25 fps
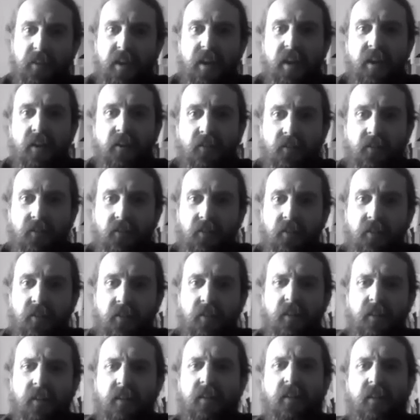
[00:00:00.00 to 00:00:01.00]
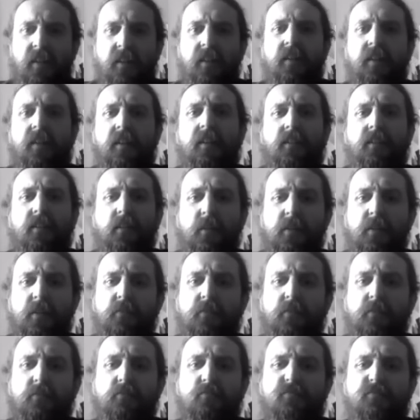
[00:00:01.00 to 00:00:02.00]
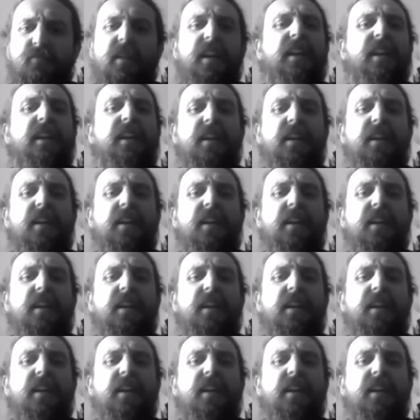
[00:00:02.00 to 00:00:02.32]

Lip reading: gigs. So it's really